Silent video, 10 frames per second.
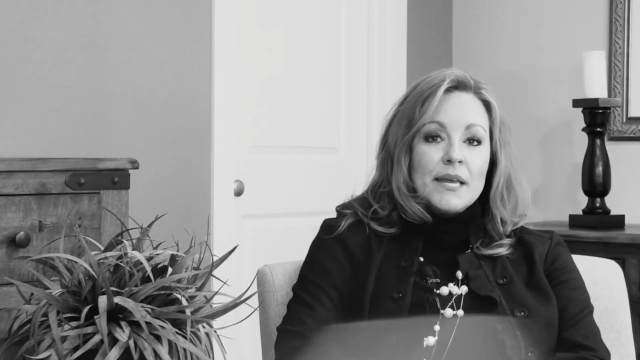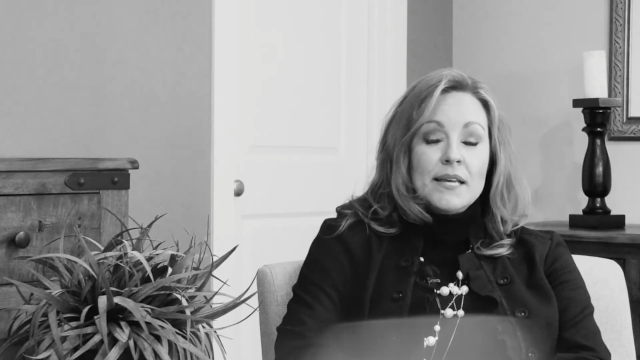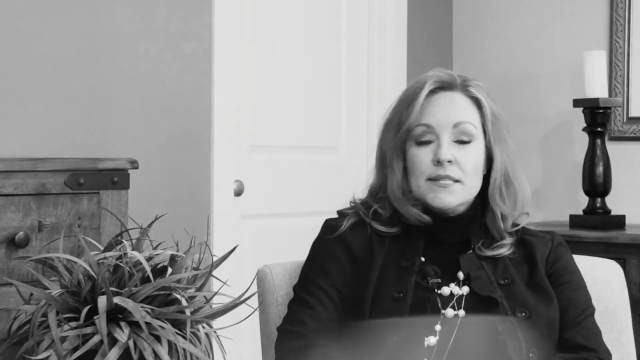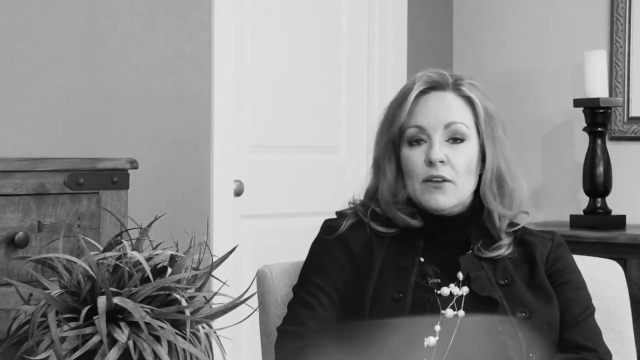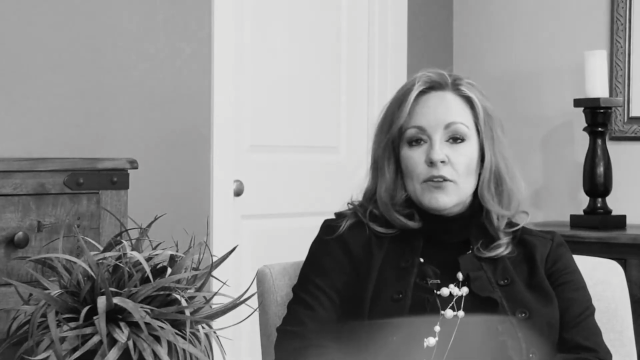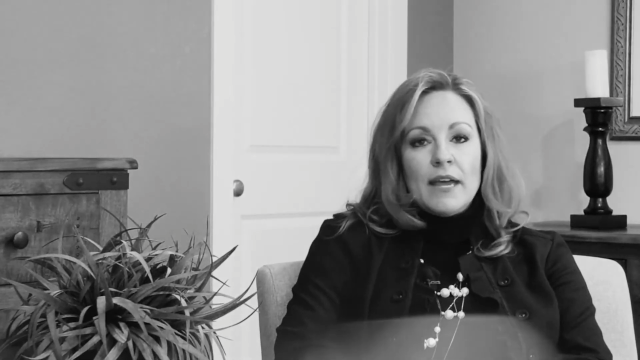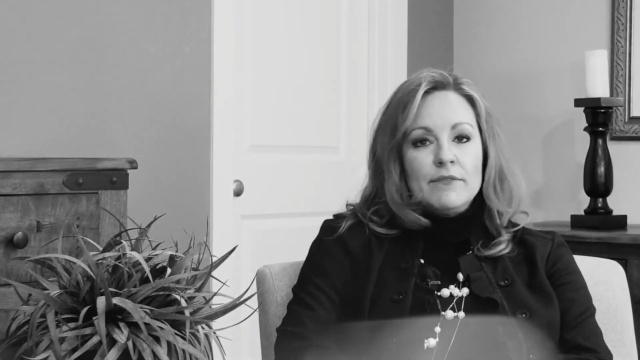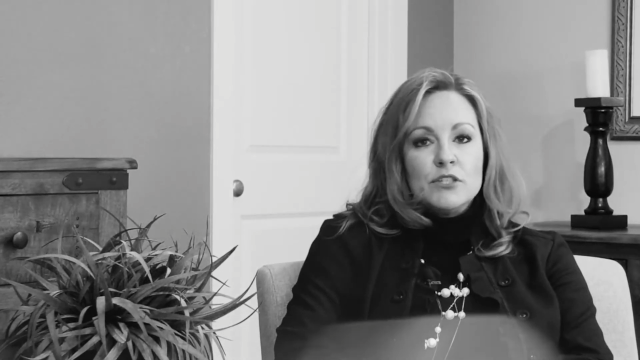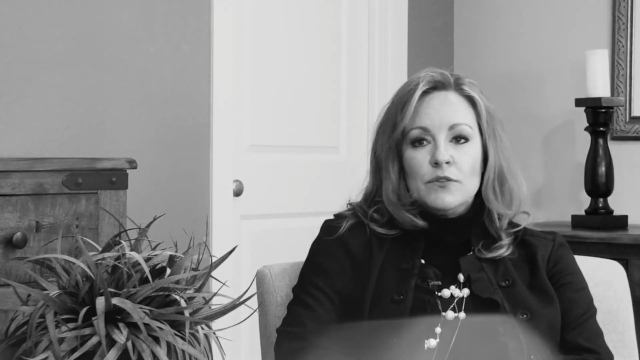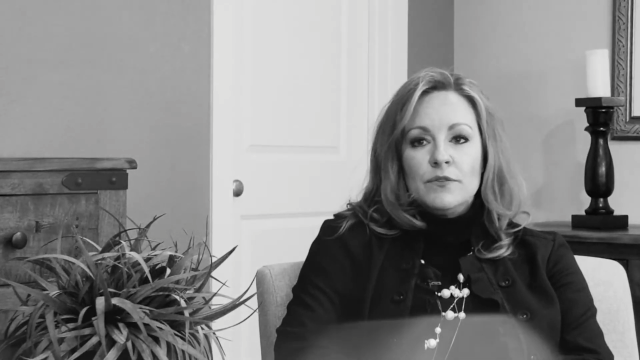is I only
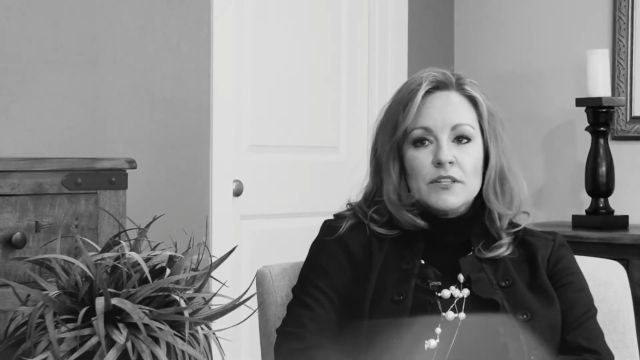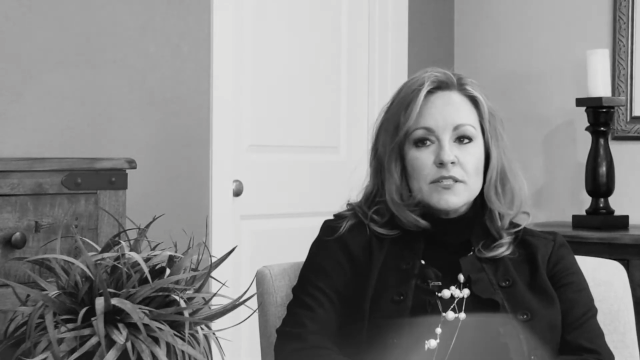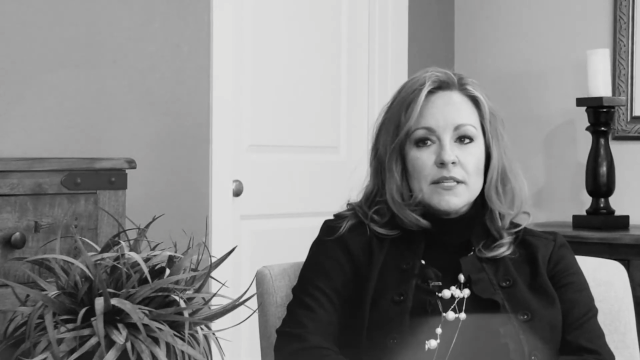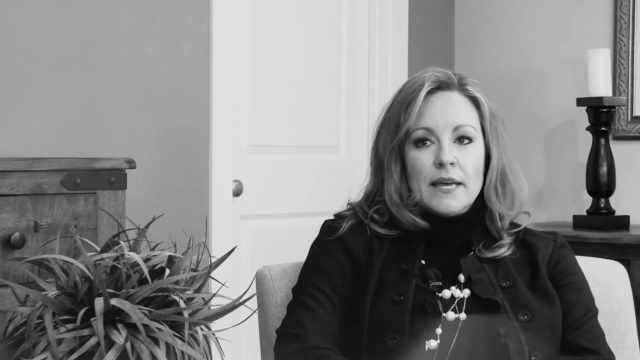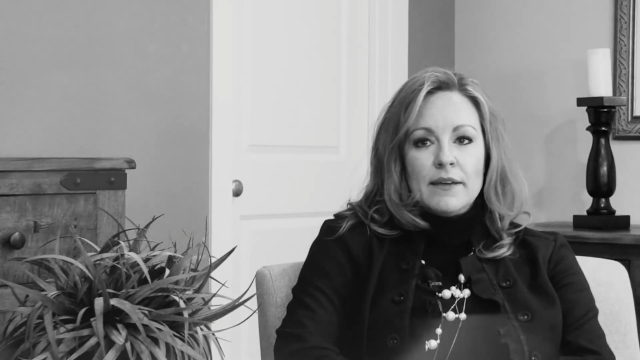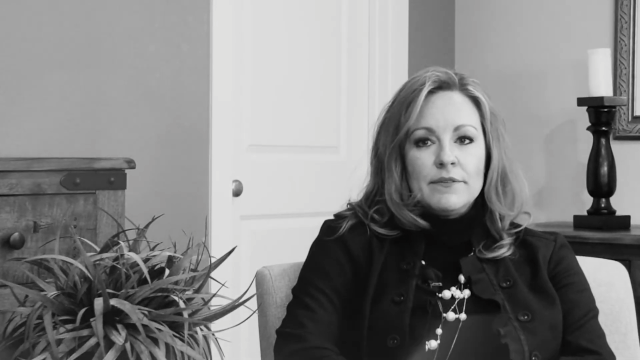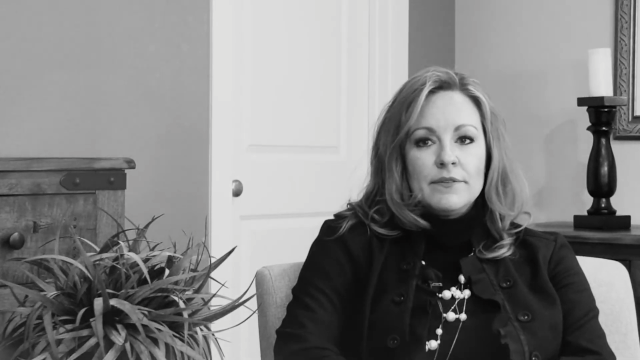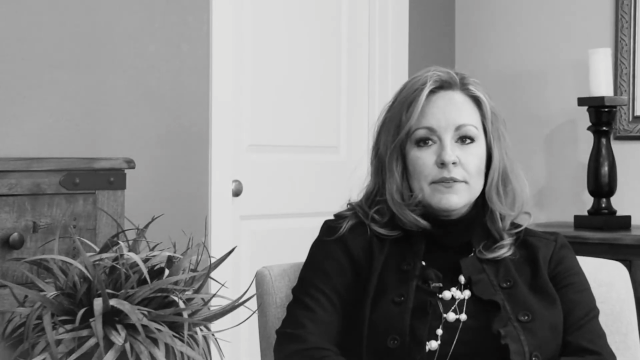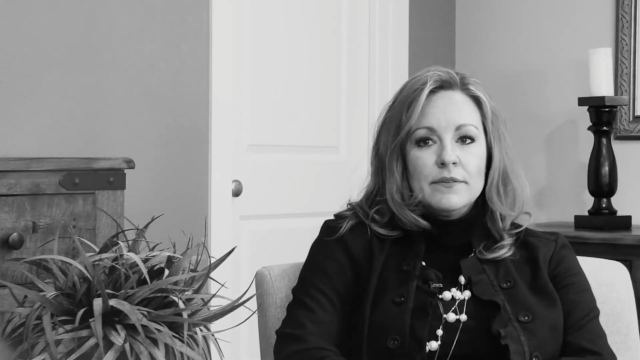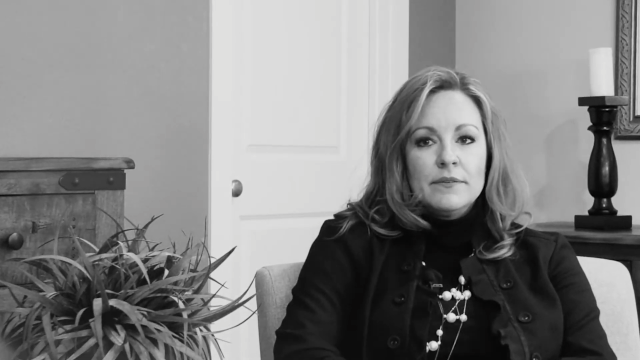have 2 fears in life.
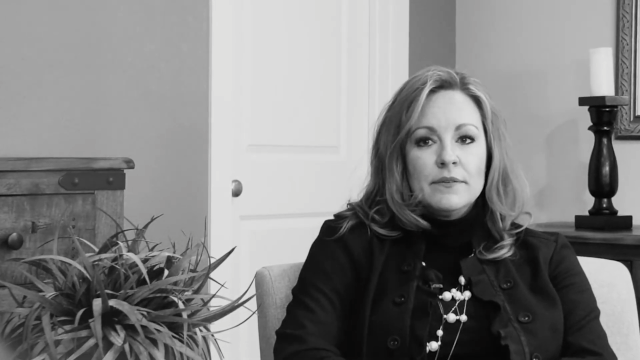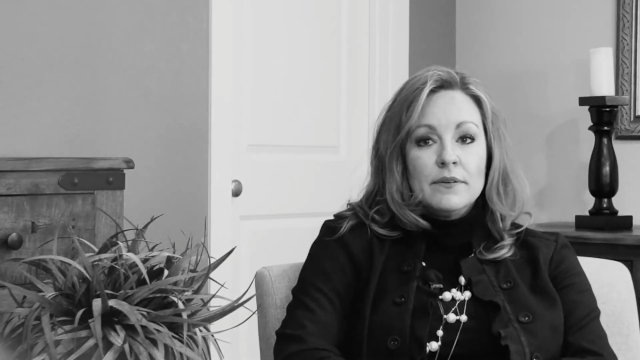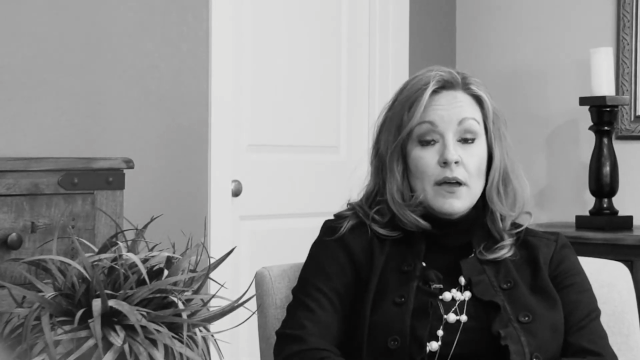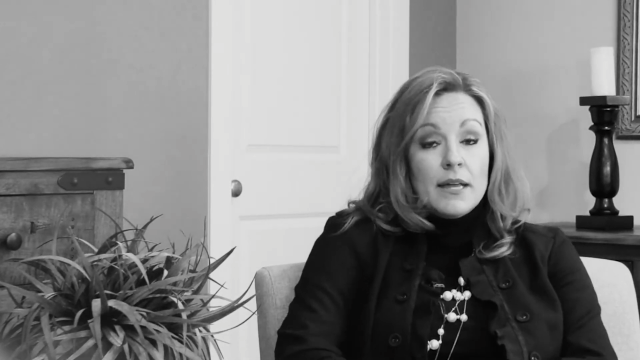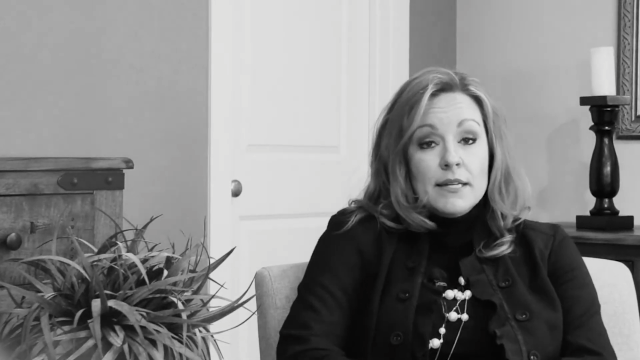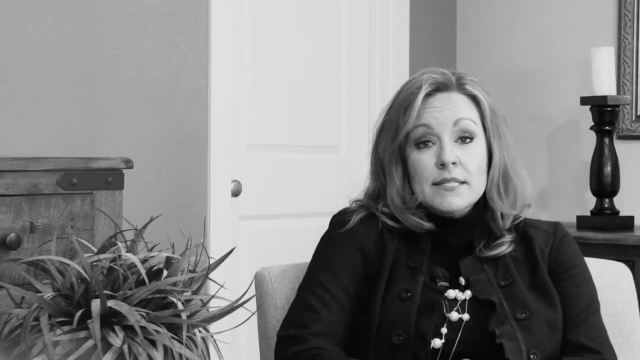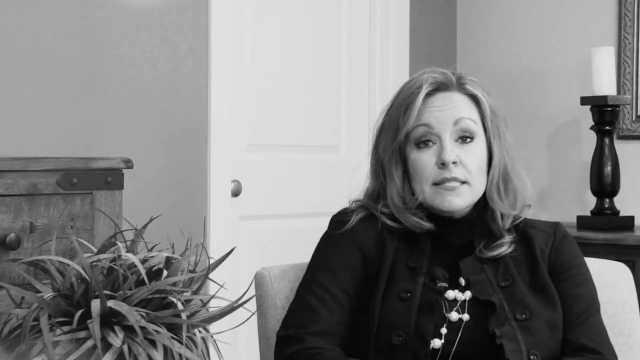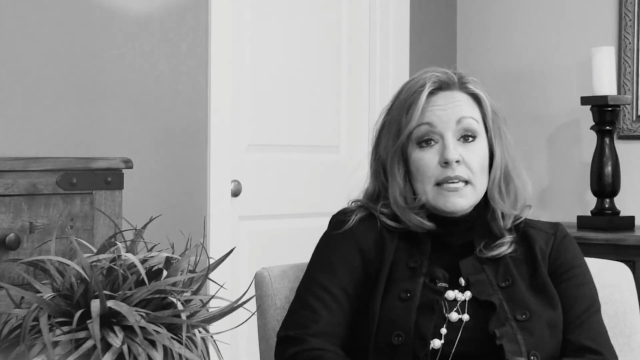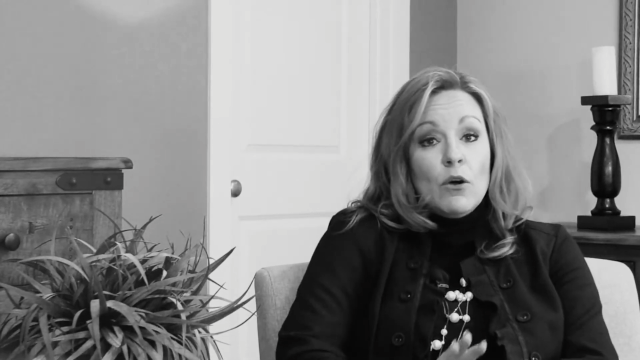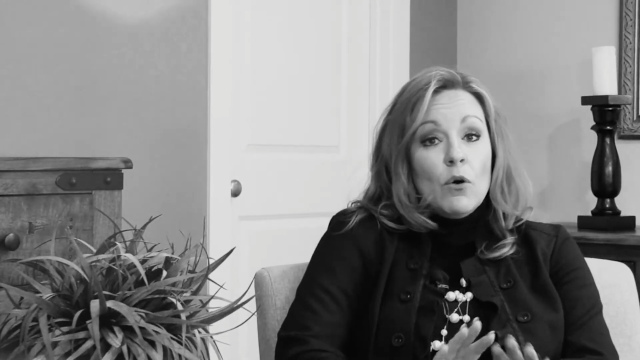
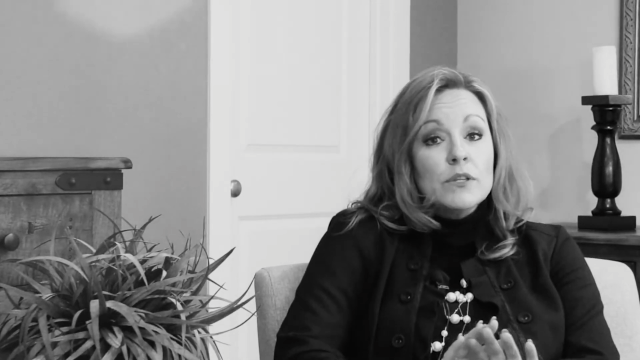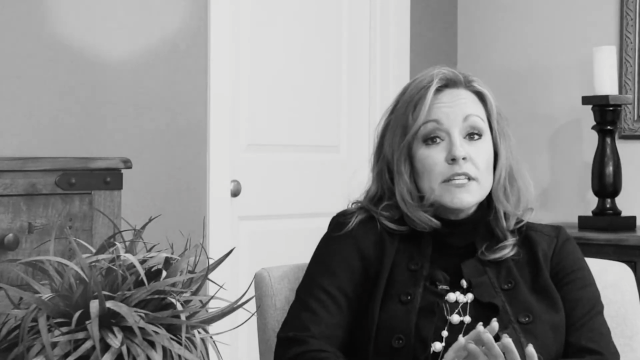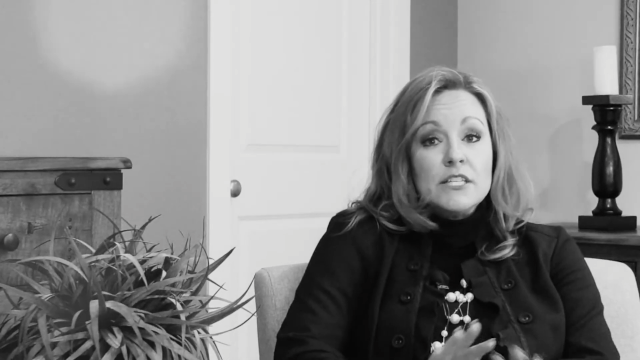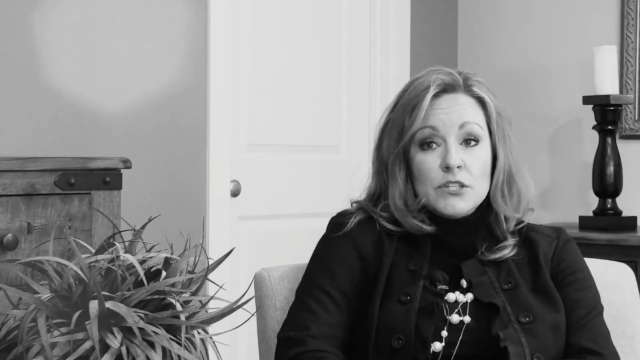Honestly, only